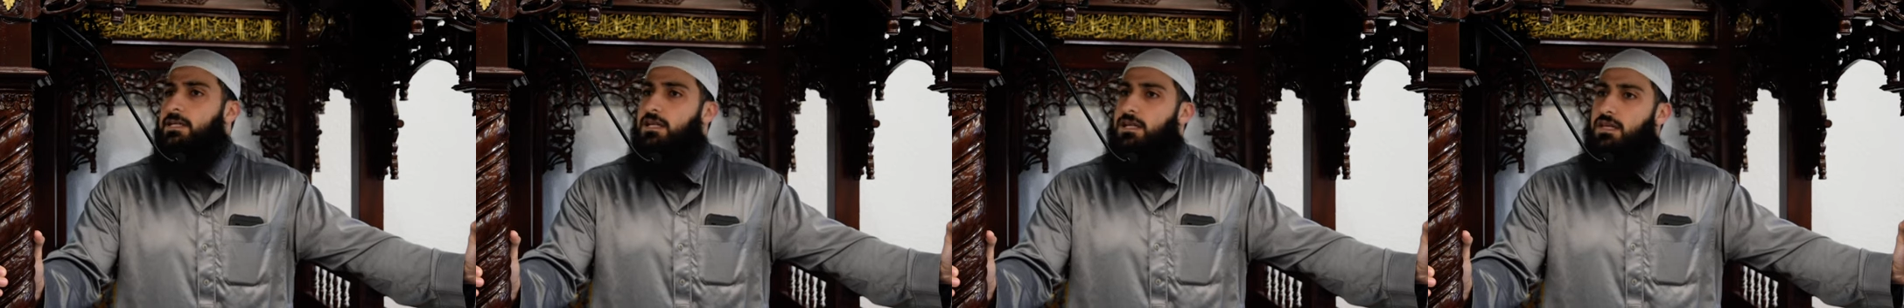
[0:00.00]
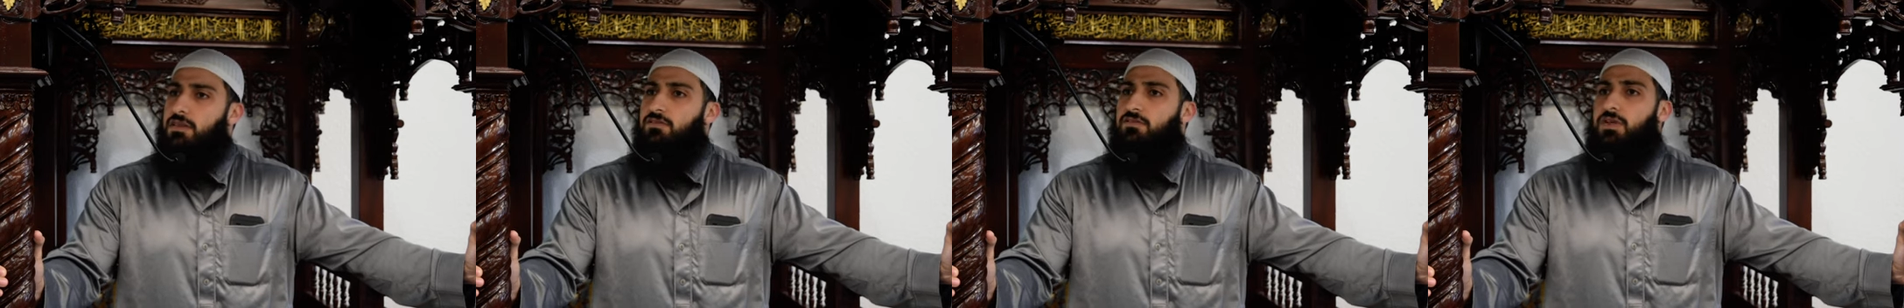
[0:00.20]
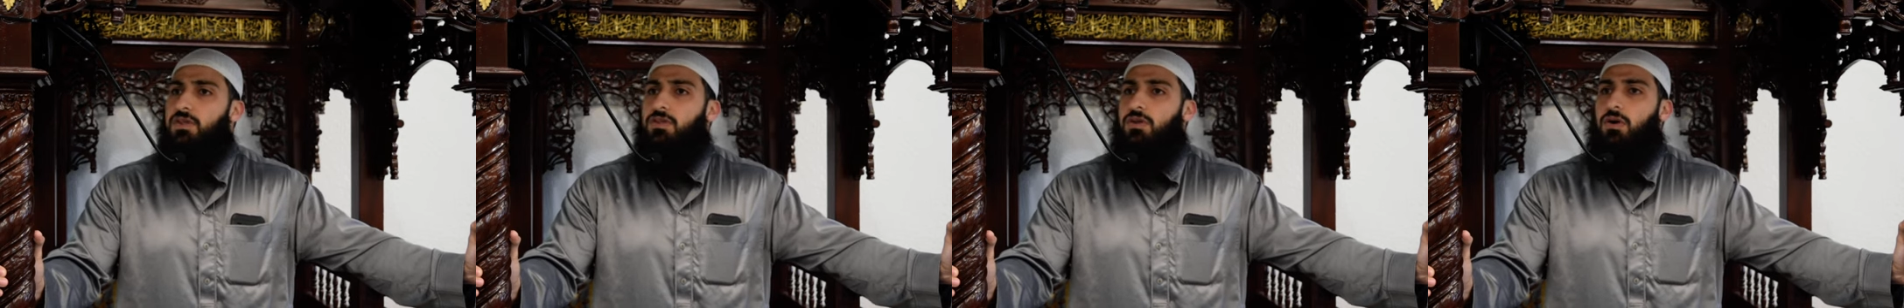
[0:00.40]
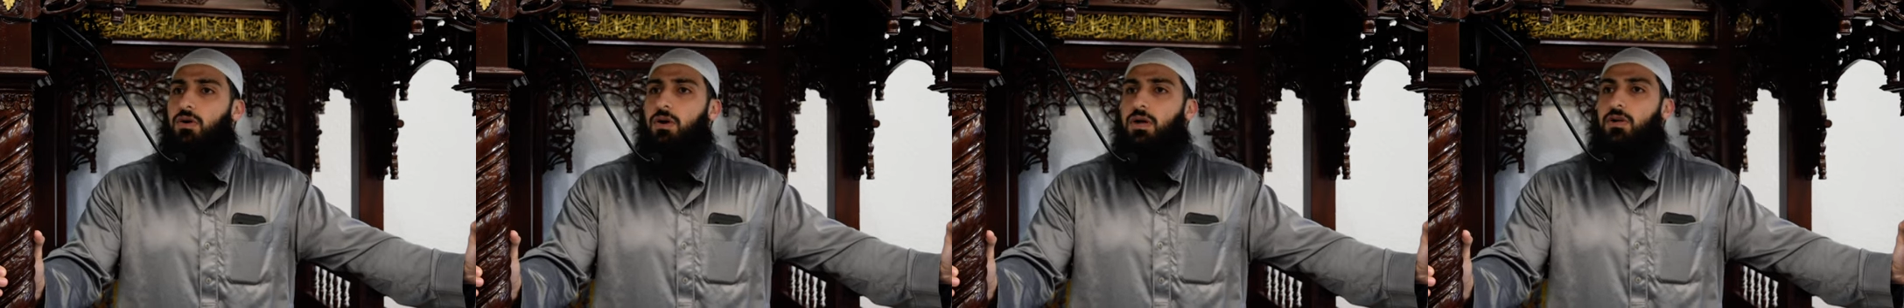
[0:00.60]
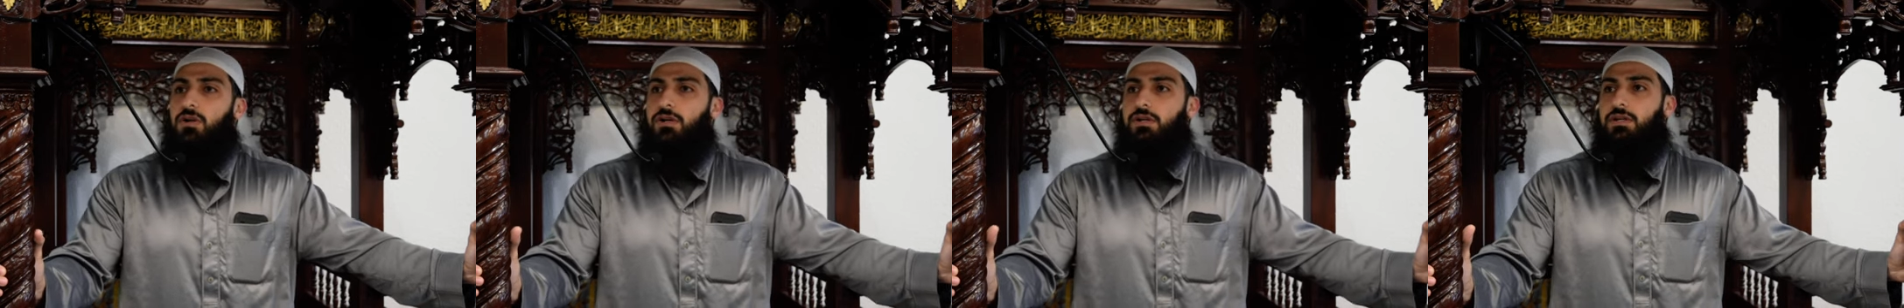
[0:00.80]
even
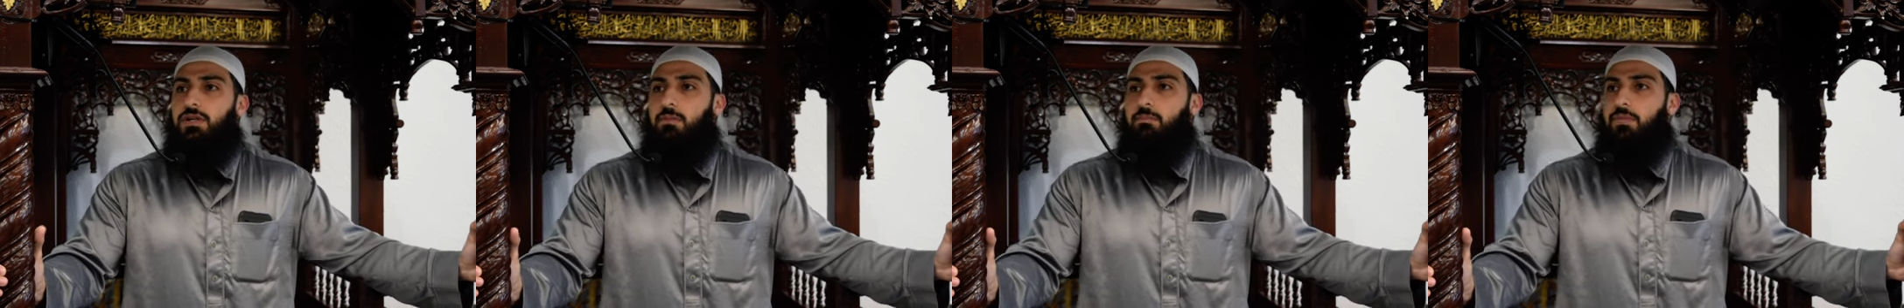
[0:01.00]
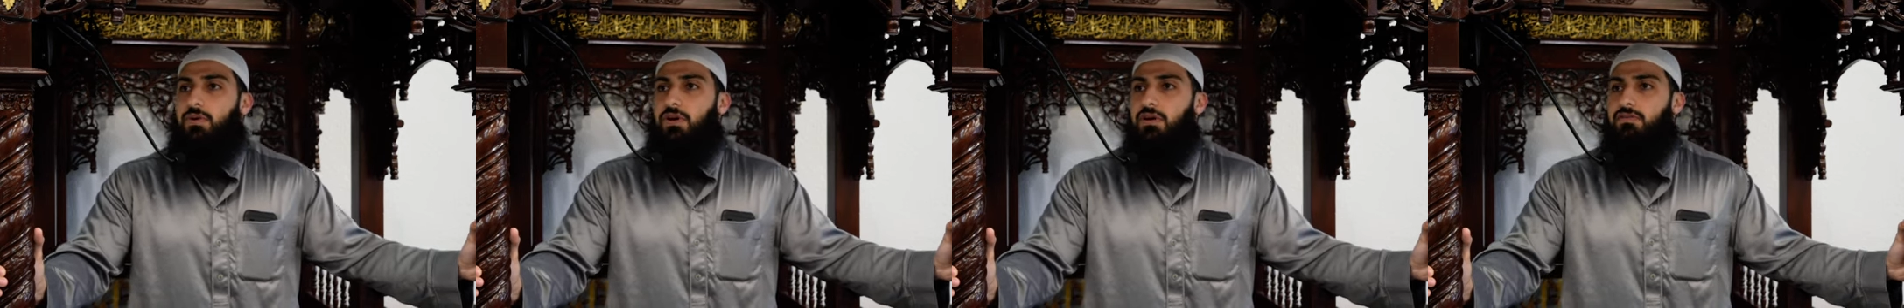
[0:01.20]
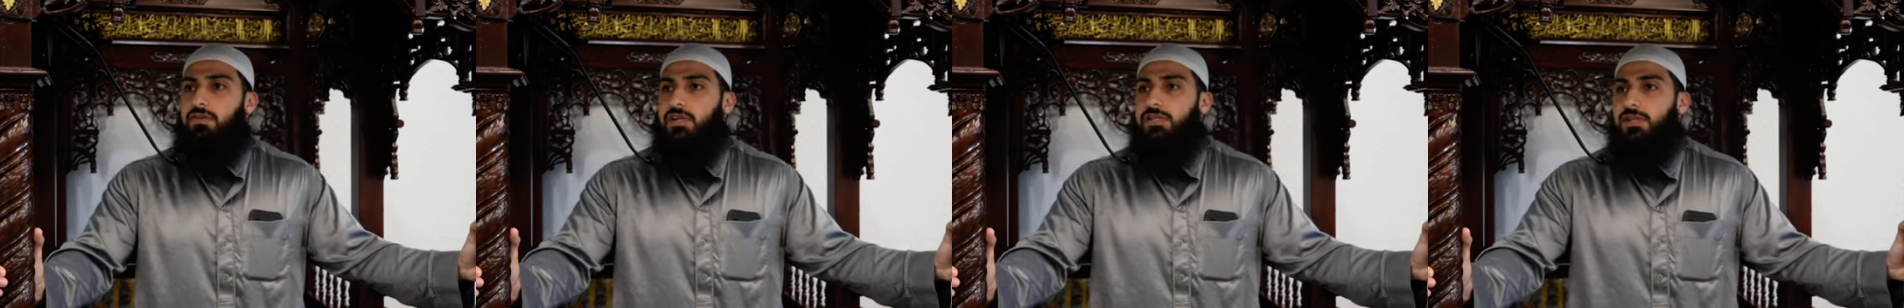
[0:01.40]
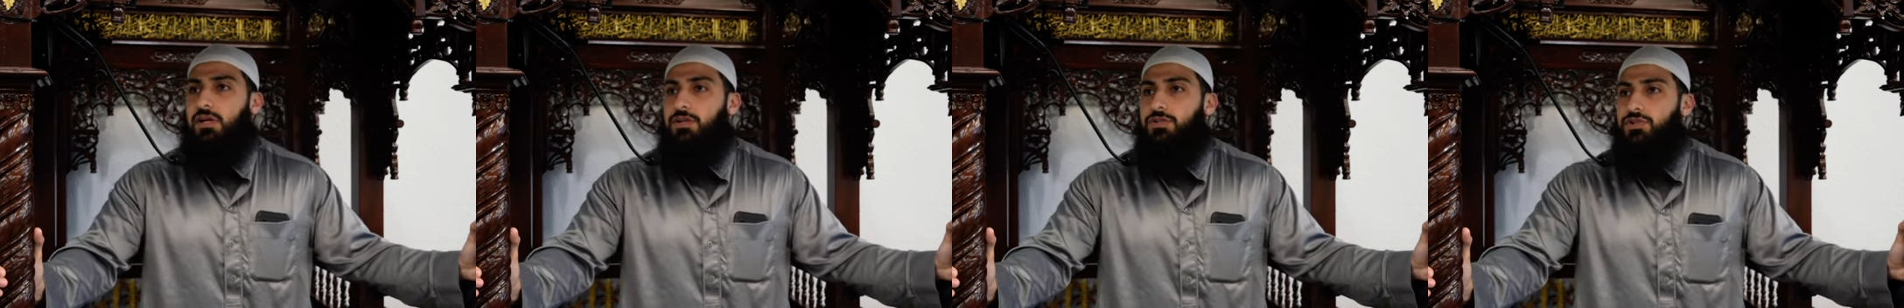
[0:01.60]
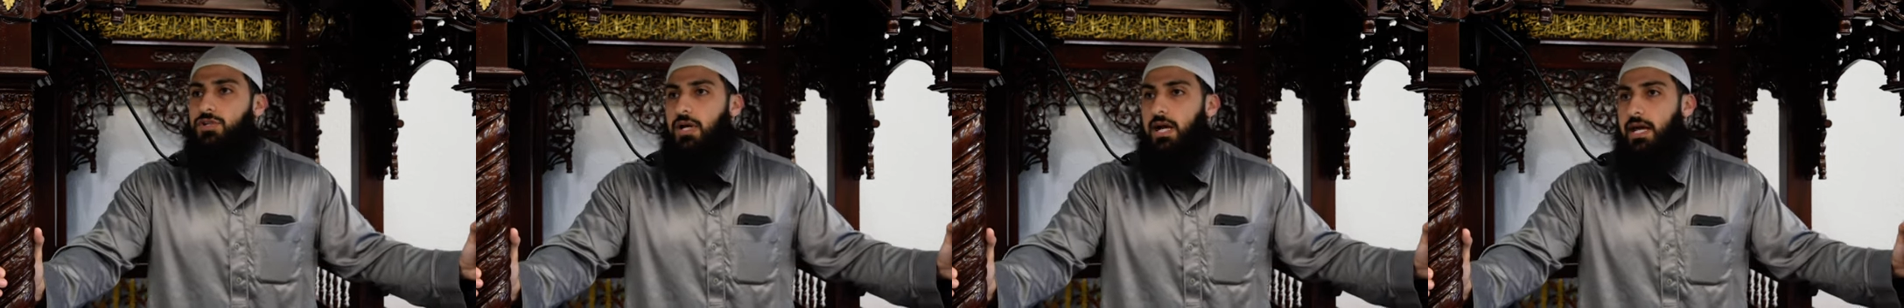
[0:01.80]
though a good number of us
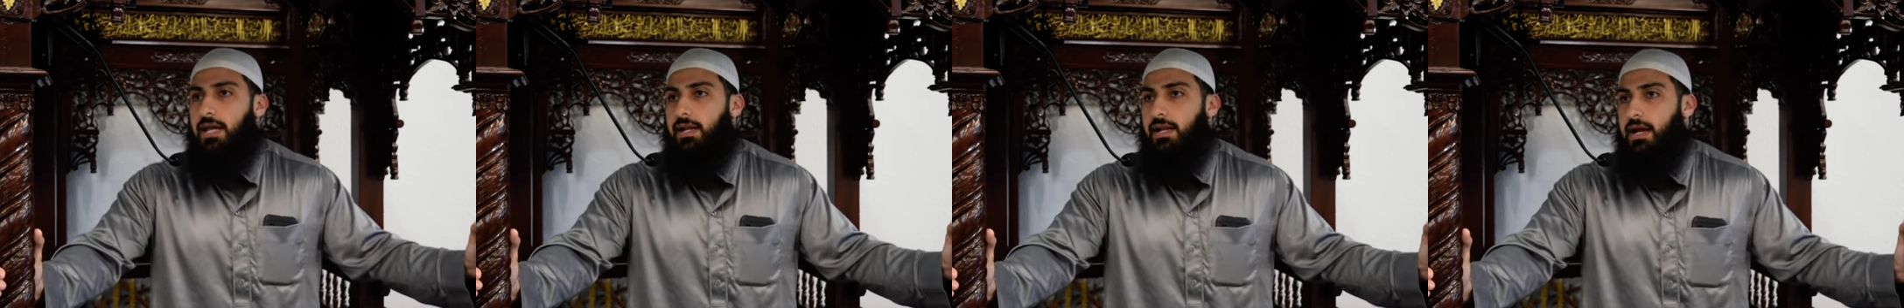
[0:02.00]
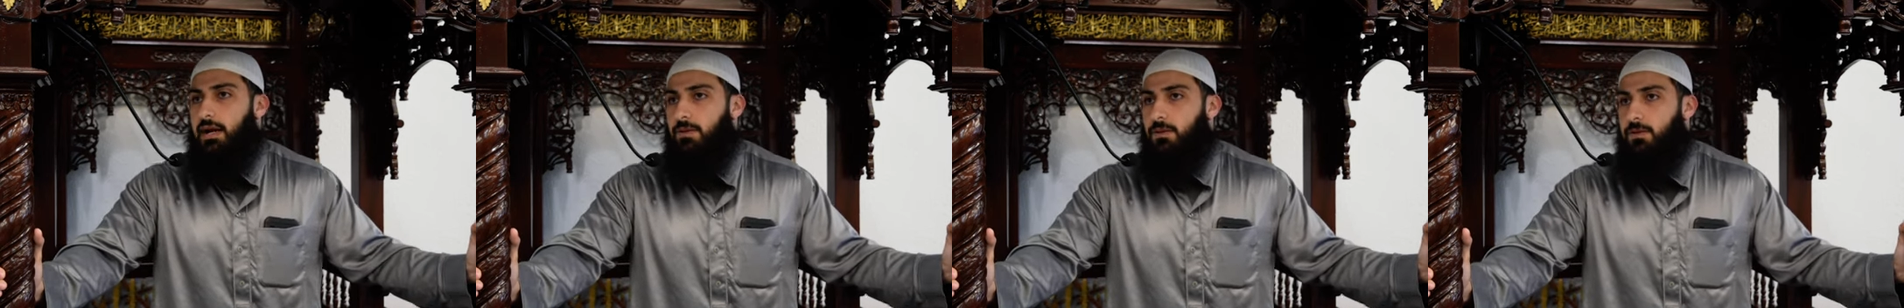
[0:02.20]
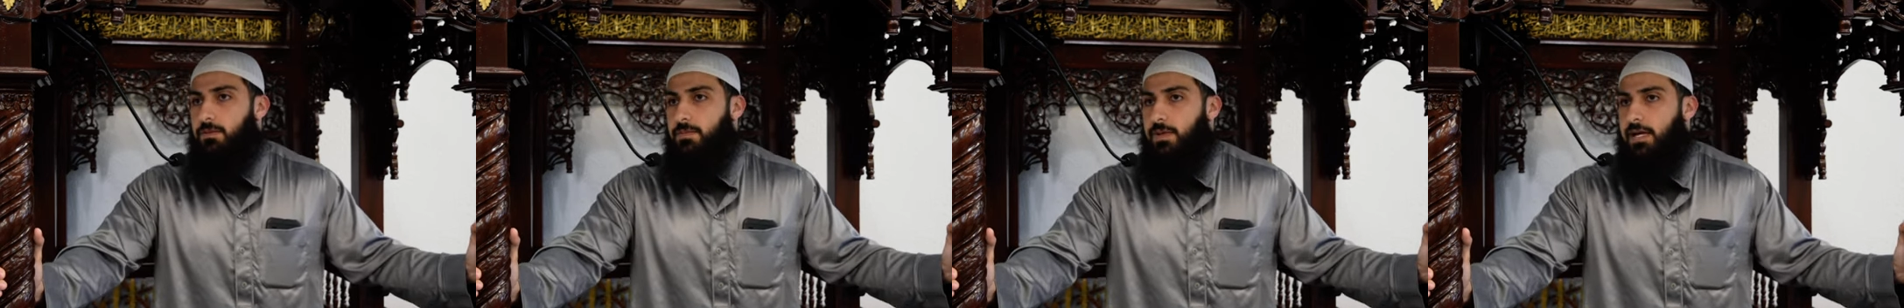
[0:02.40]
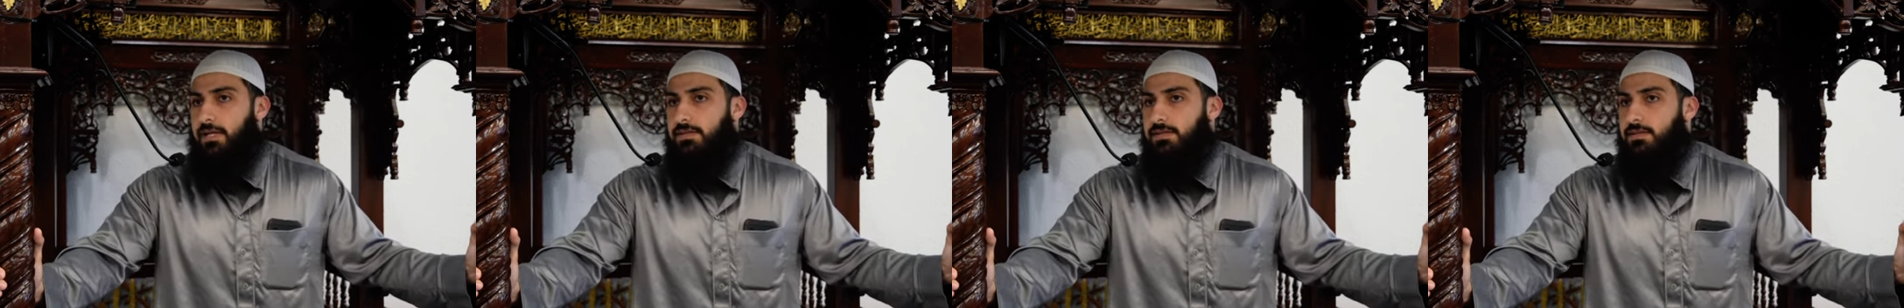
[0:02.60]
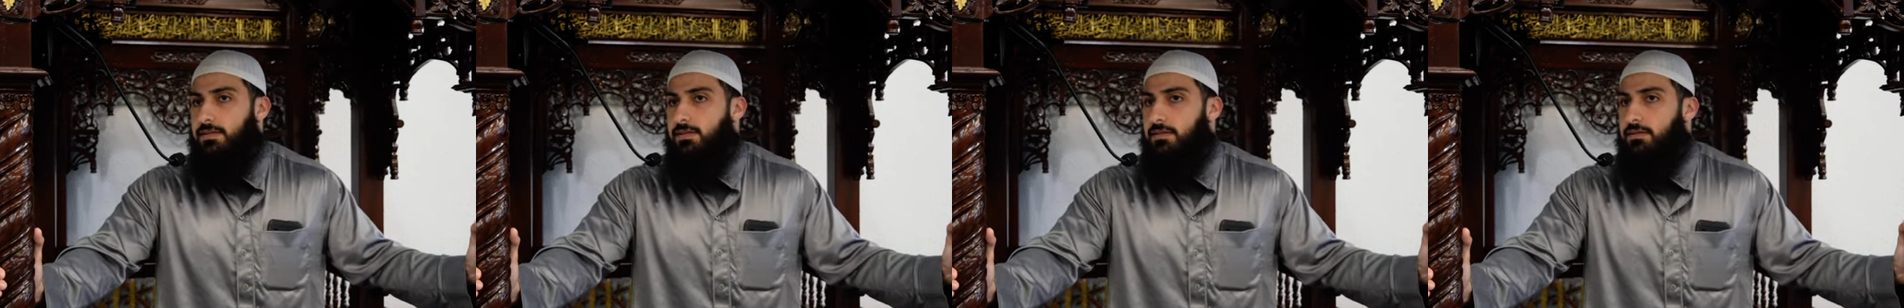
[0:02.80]
are trying our
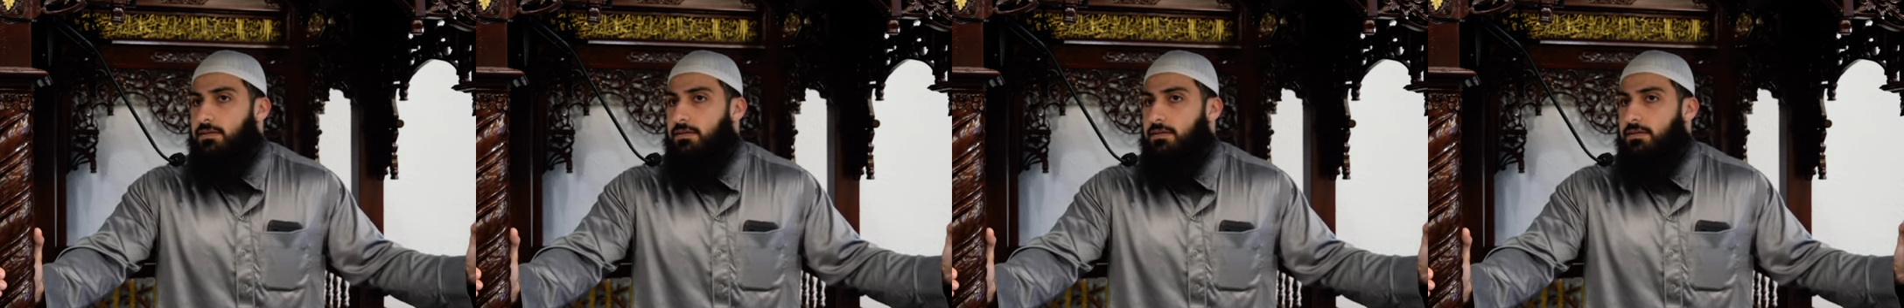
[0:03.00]
best.